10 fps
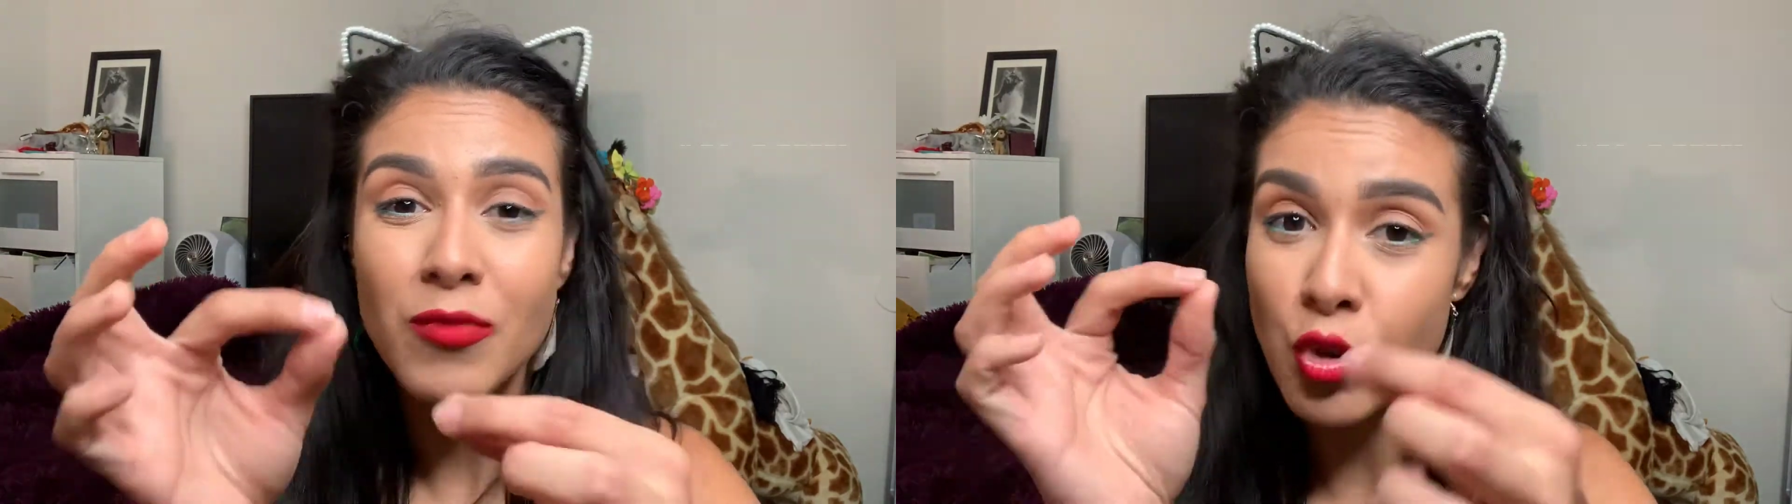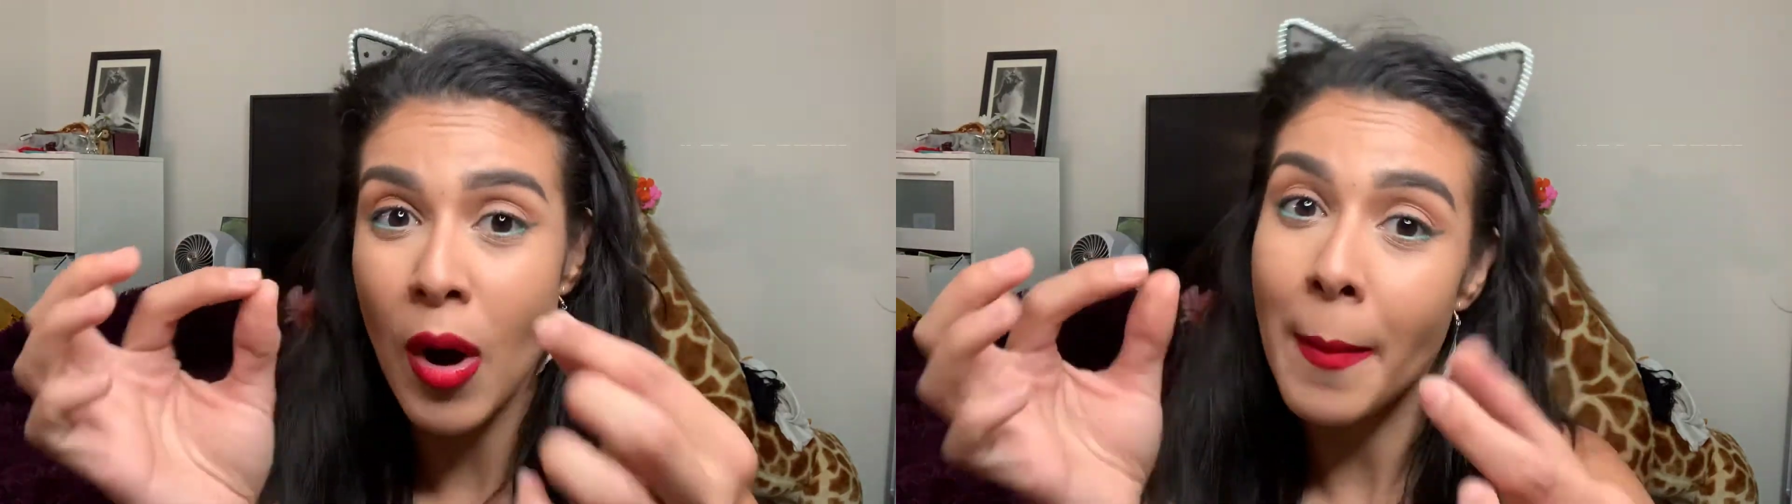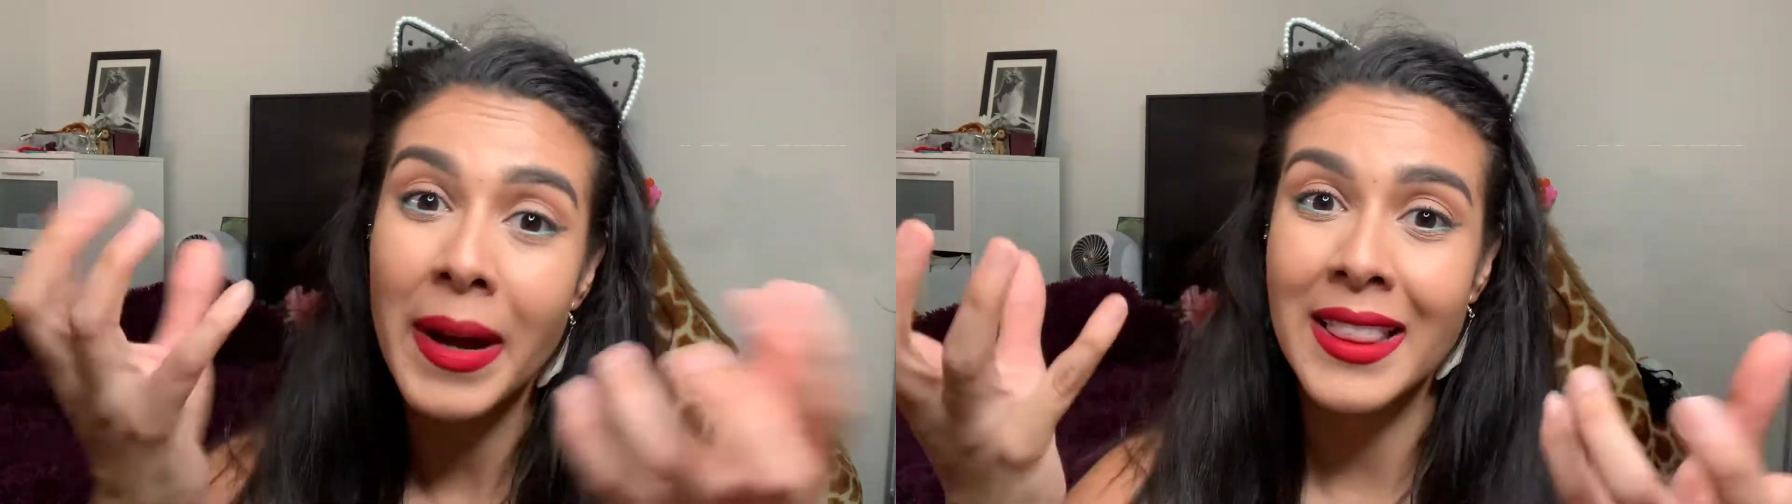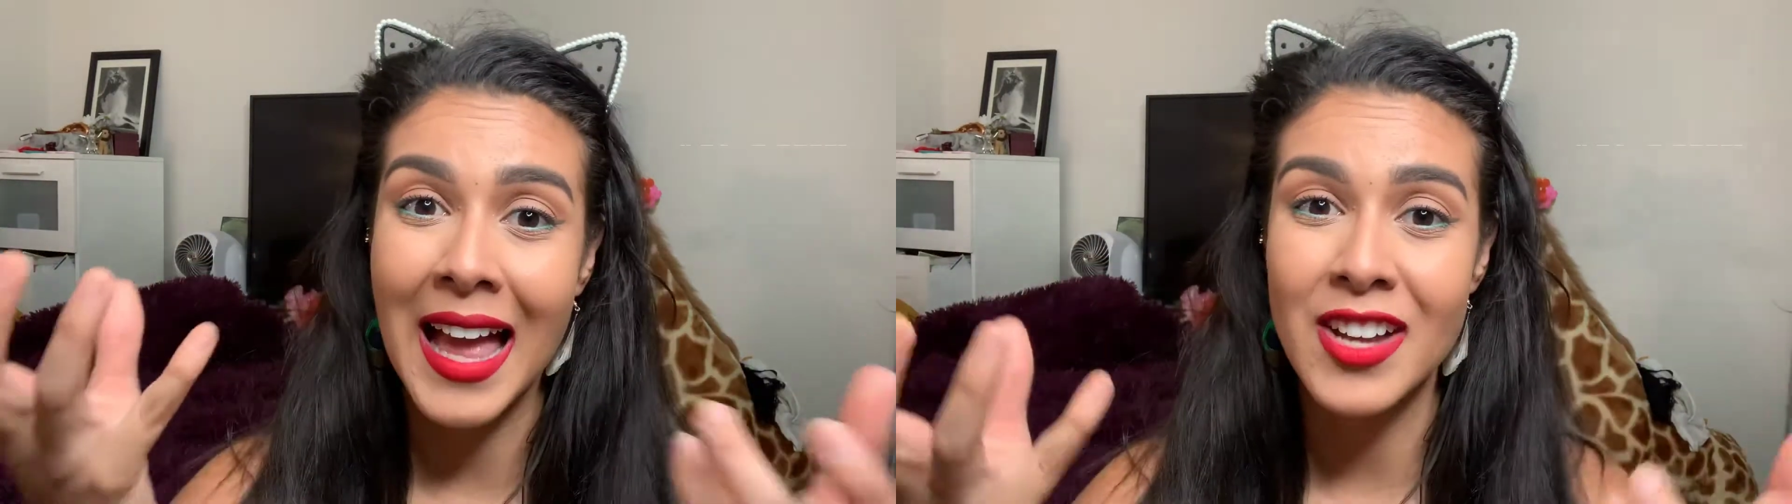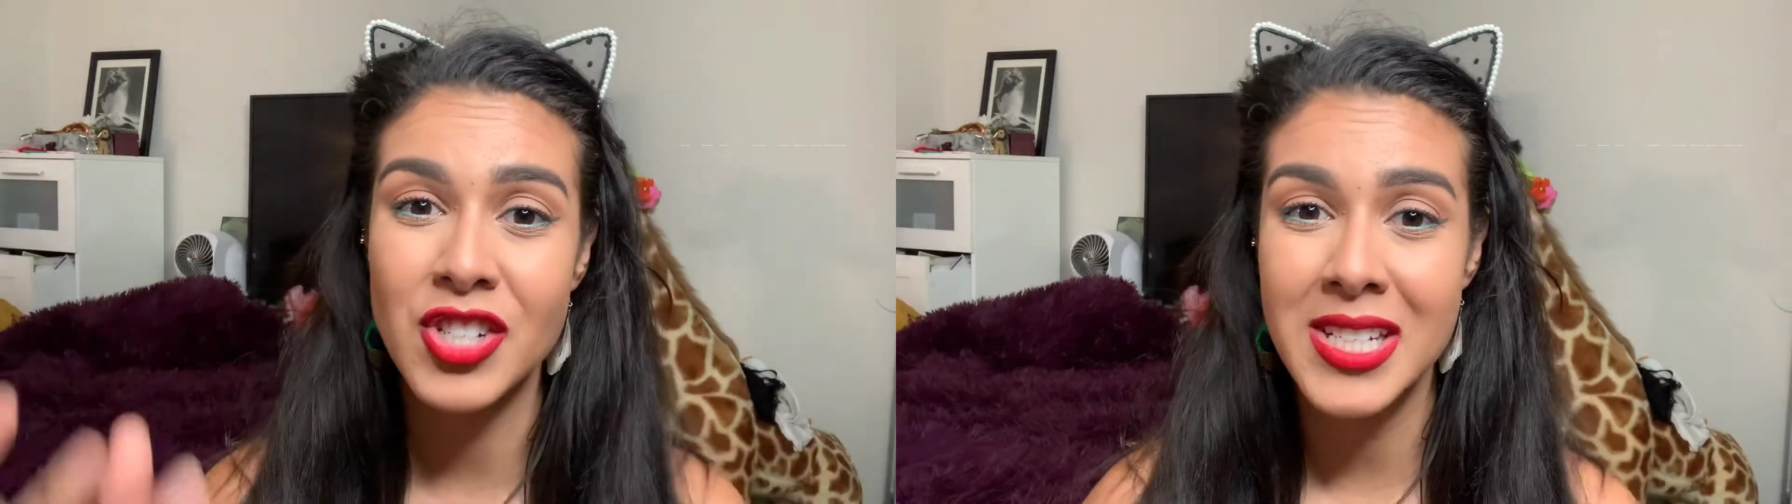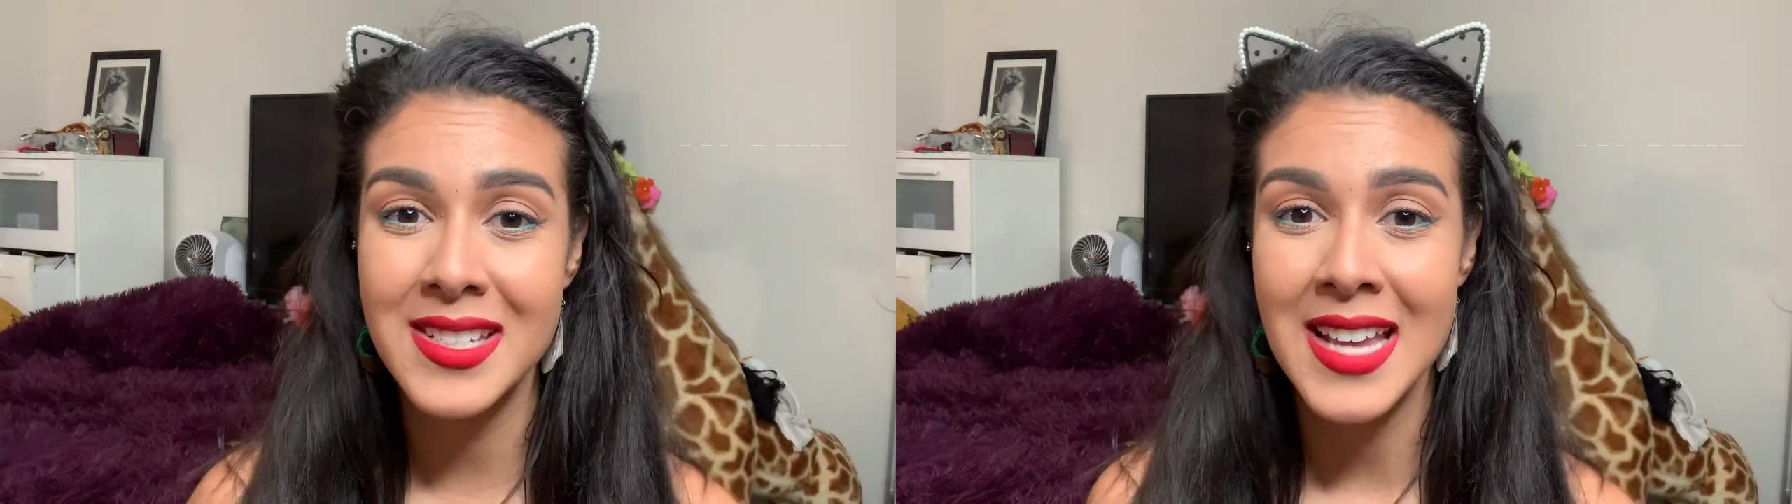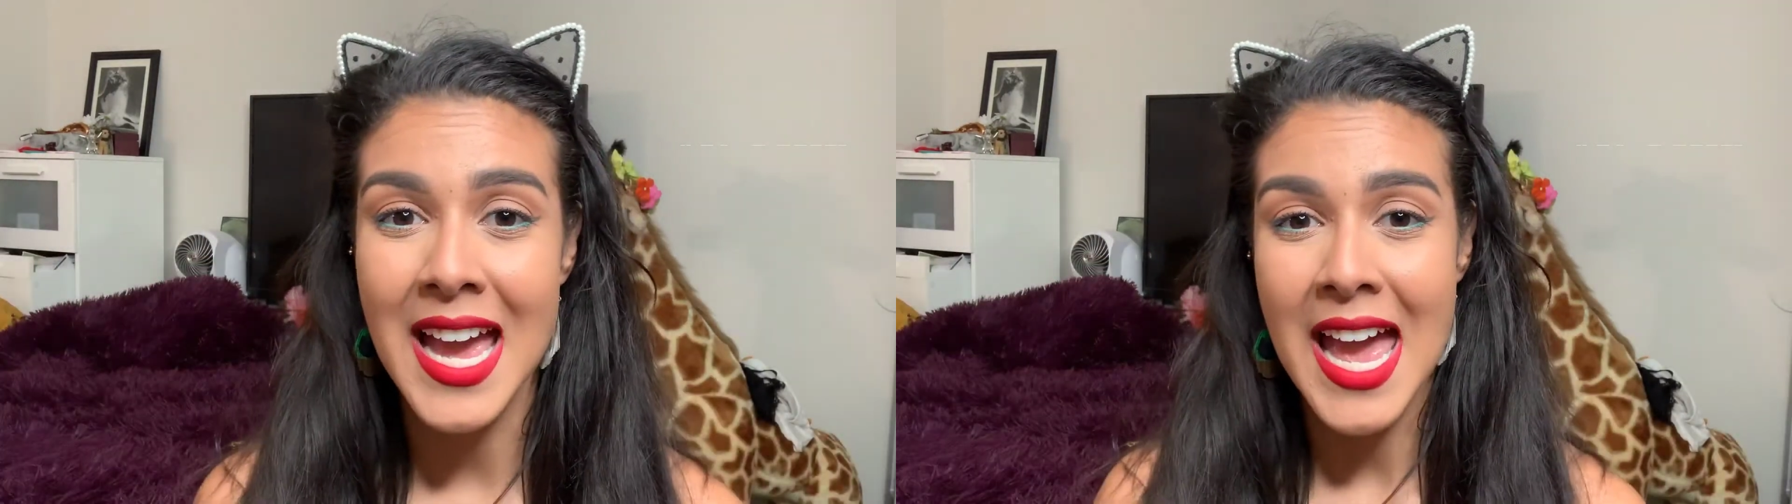drop my lashes.